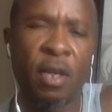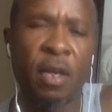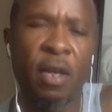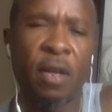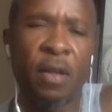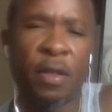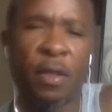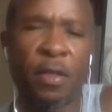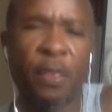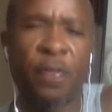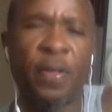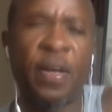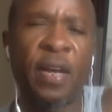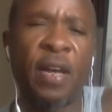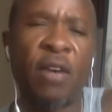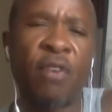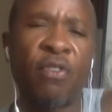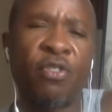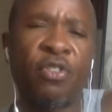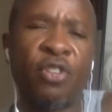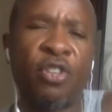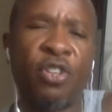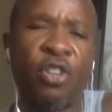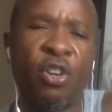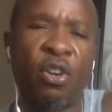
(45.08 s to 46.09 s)
The
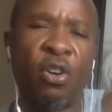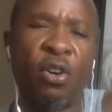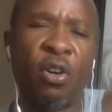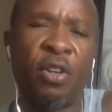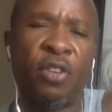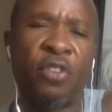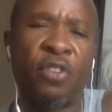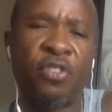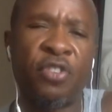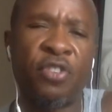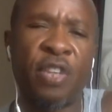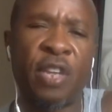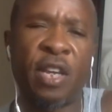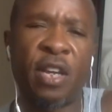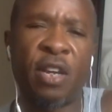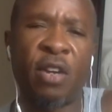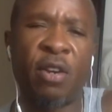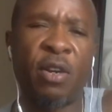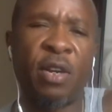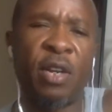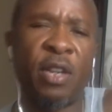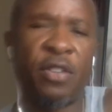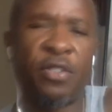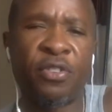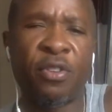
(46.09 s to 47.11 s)
1,000-yard stare
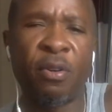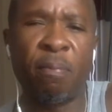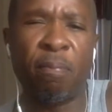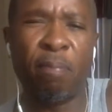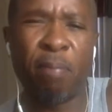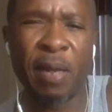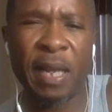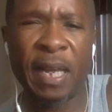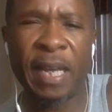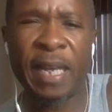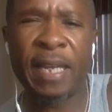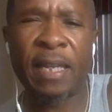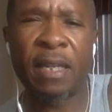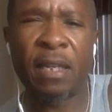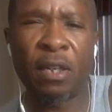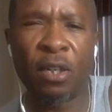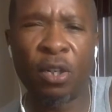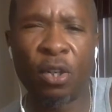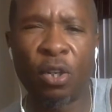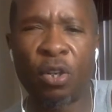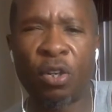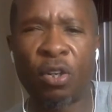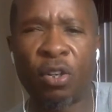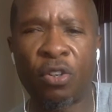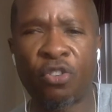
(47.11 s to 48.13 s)
is the blank
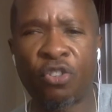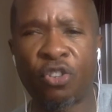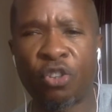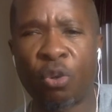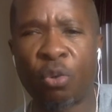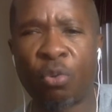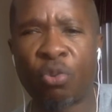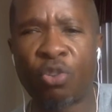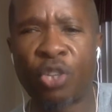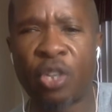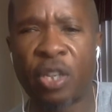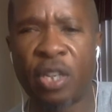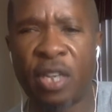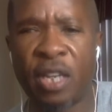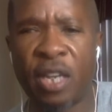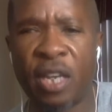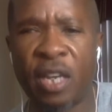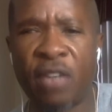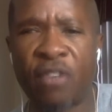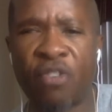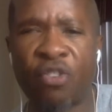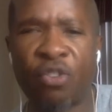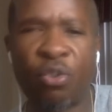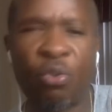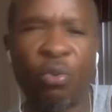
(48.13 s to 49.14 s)
look a soldier
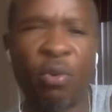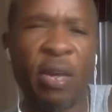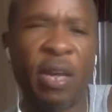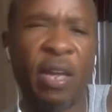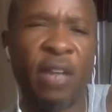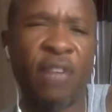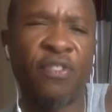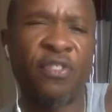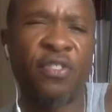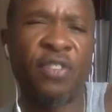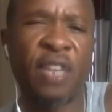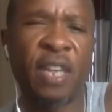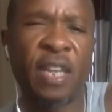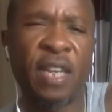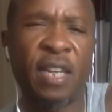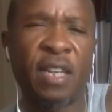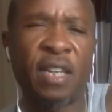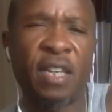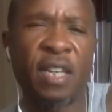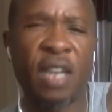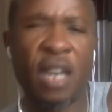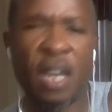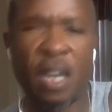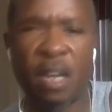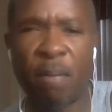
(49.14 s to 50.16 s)
gets who has seen
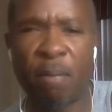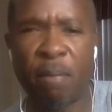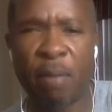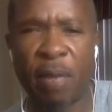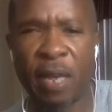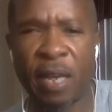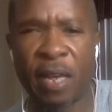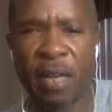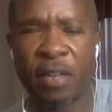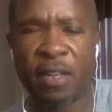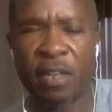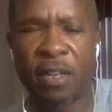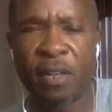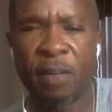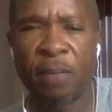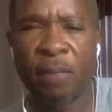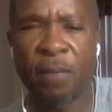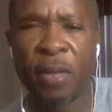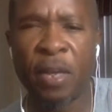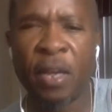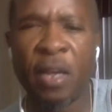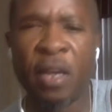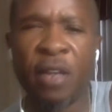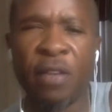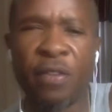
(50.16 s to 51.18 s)
combat.
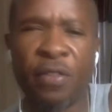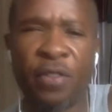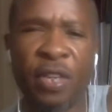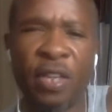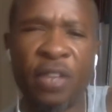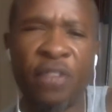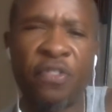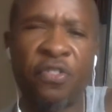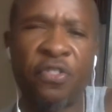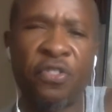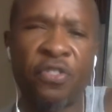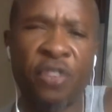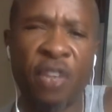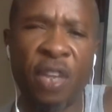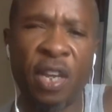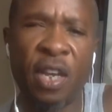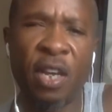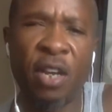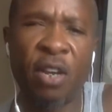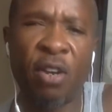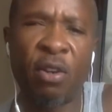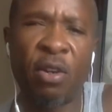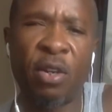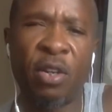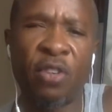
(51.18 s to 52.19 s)
This
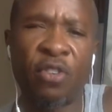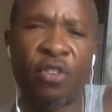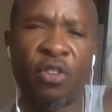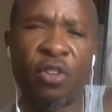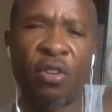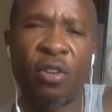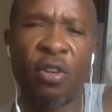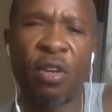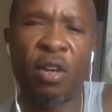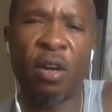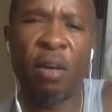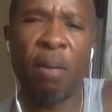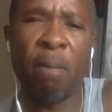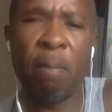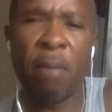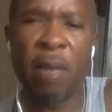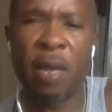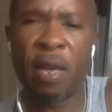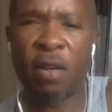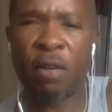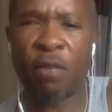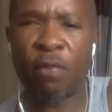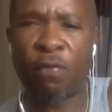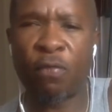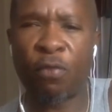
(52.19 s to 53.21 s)
stare is a
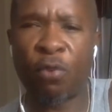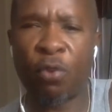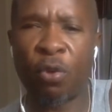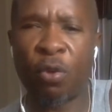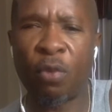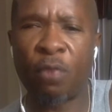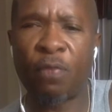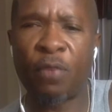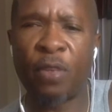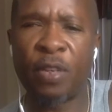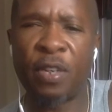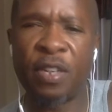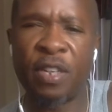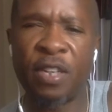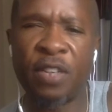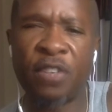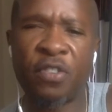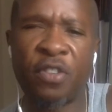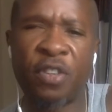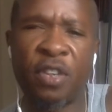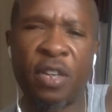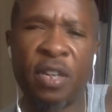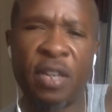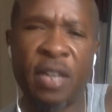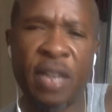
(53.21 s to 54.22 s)
metaphor for
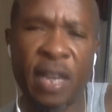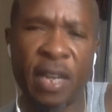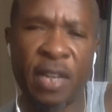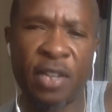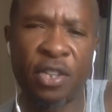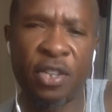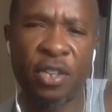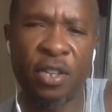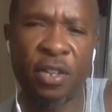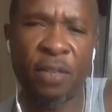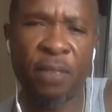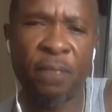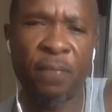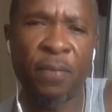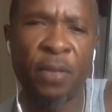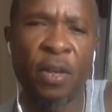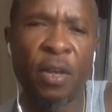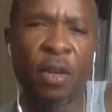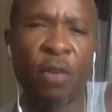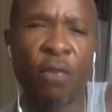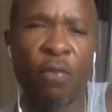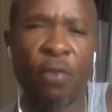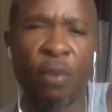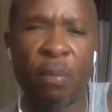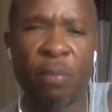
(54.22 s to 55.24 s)
disconnection
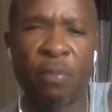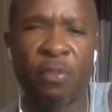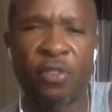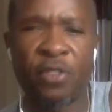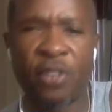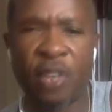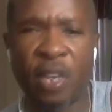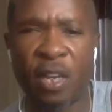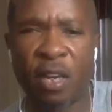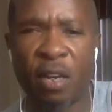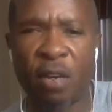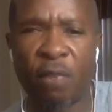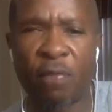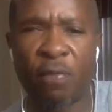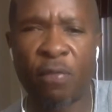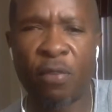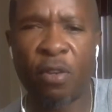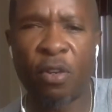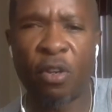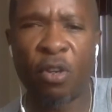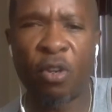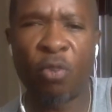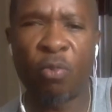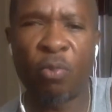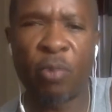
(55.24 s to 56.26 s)
from self,
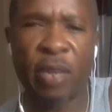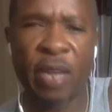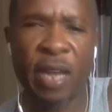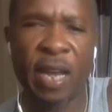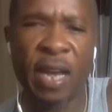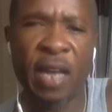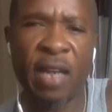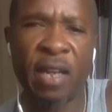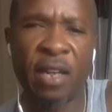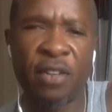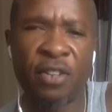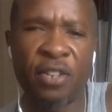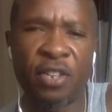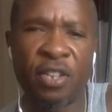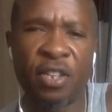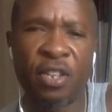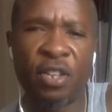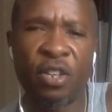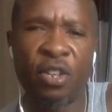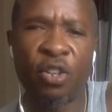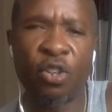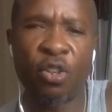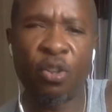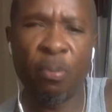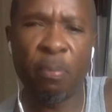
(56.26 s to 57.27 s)
reality,
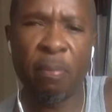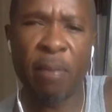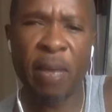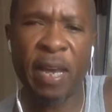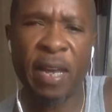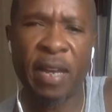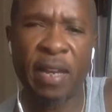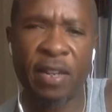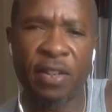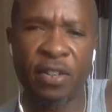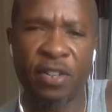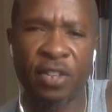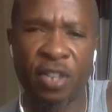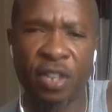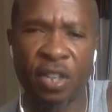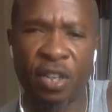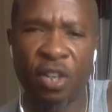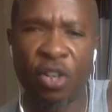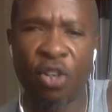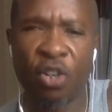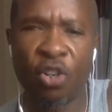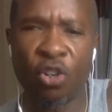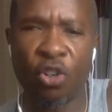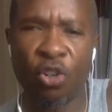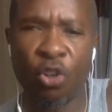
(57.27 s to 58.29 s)
humanity,
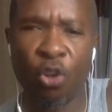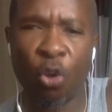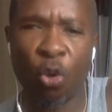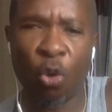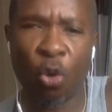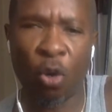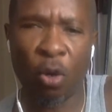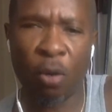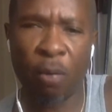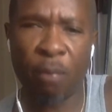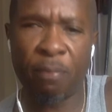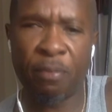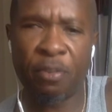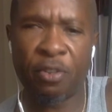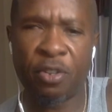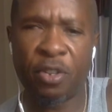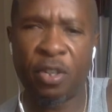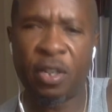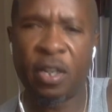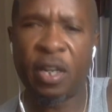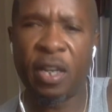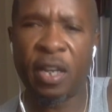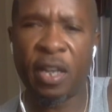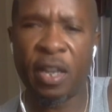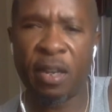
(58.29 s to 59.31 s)
norms,
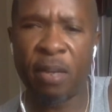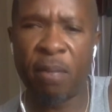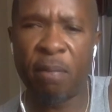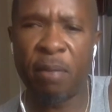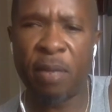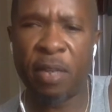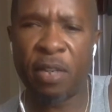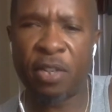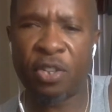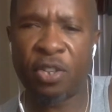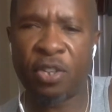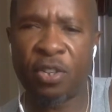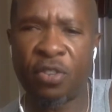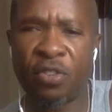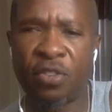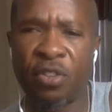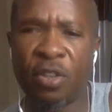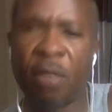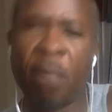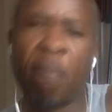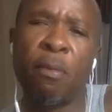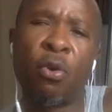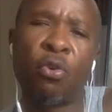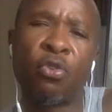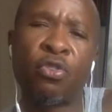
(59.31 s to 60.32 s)
inhibitions,
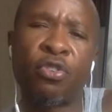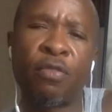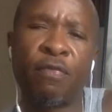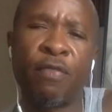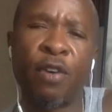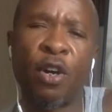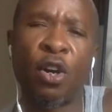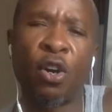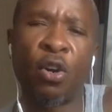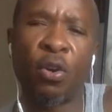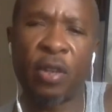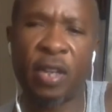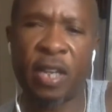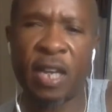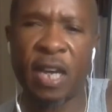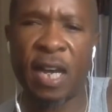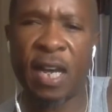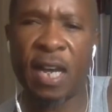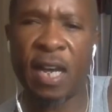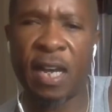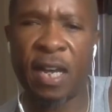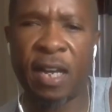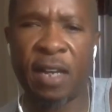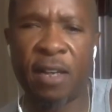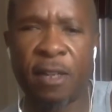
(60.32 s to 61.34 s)
and most of all,
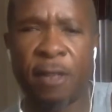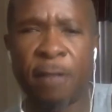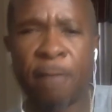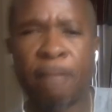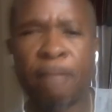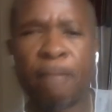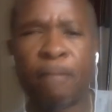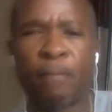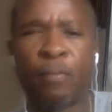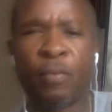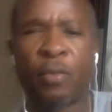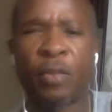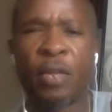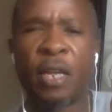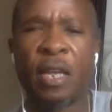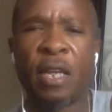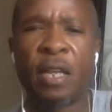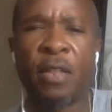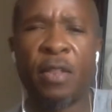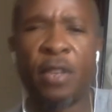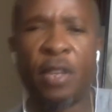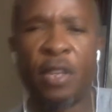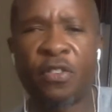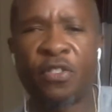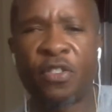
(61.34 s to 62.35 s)
God.
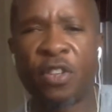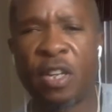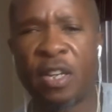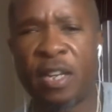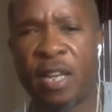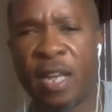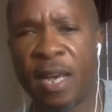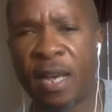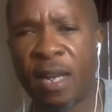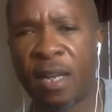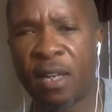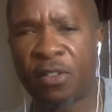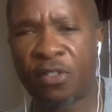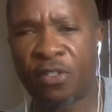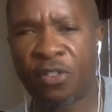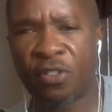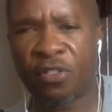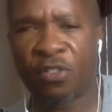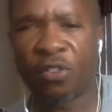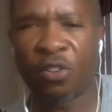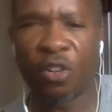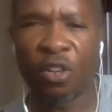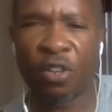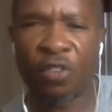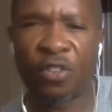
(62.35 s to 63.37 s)
This
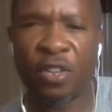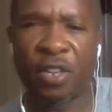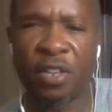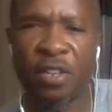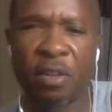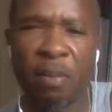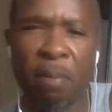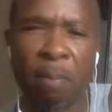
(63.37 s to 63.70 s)
analysis looks at the